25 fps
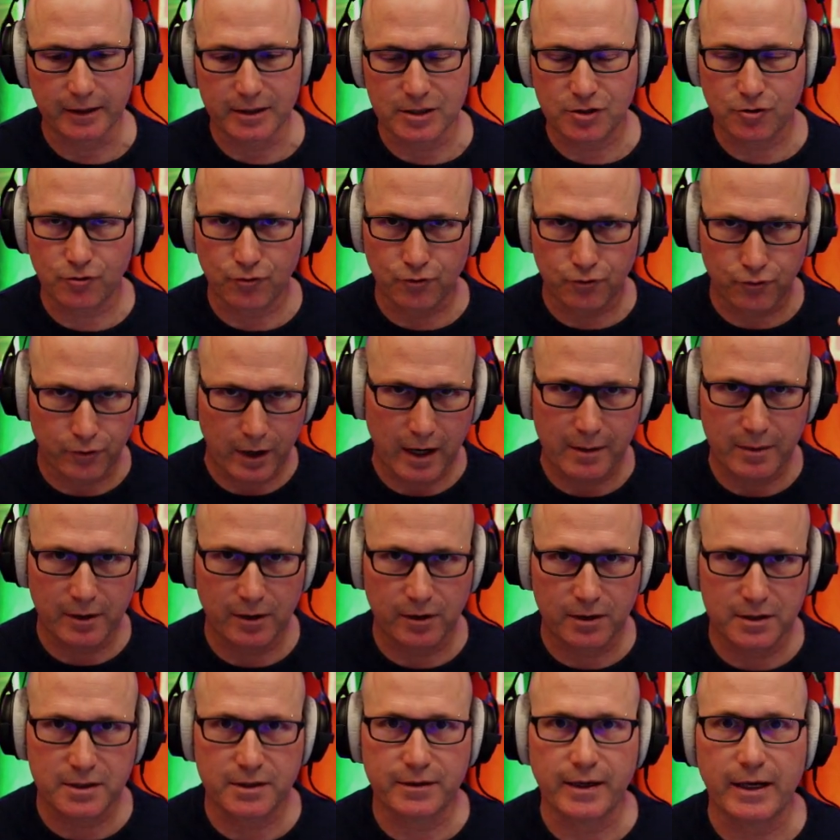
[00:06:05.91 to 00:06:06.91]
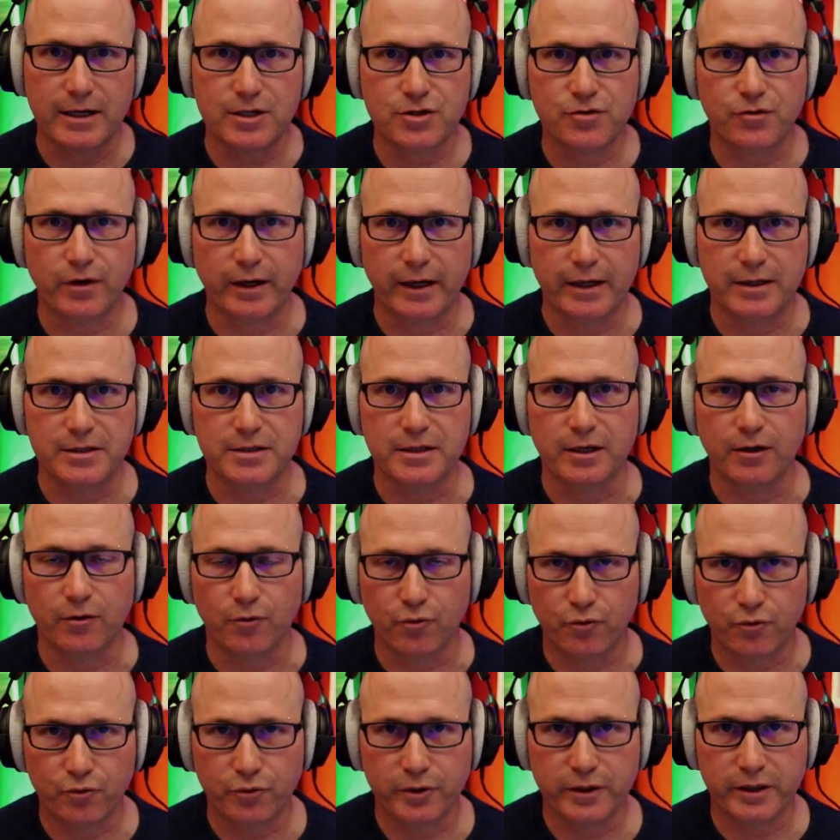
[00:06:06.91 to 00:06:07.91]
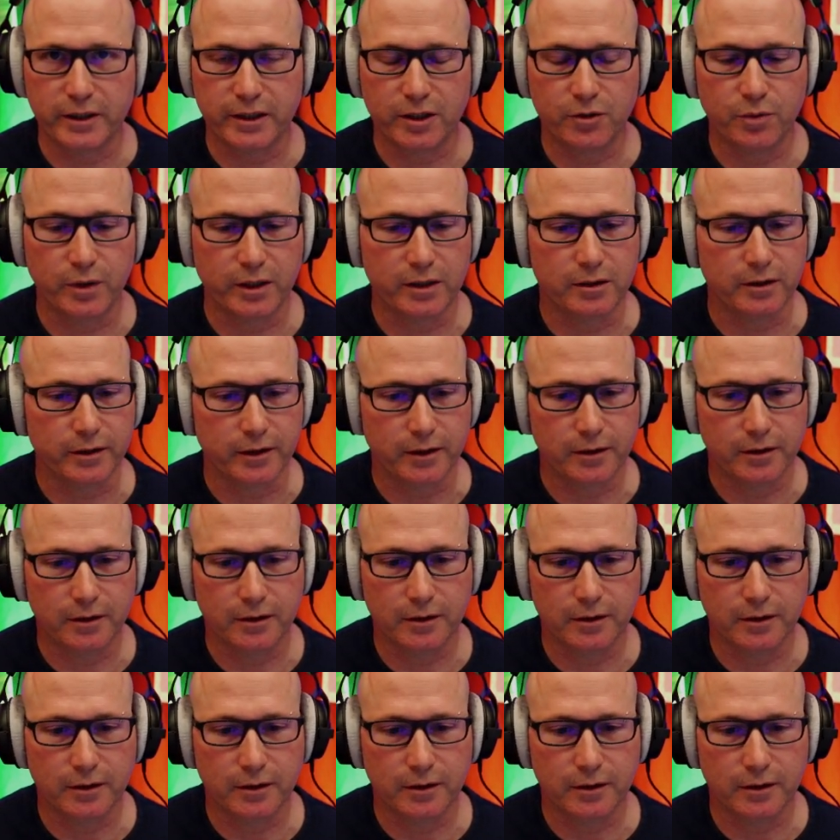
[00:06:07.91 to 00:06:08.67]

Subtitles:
It's grabbing onto that transient really quickly.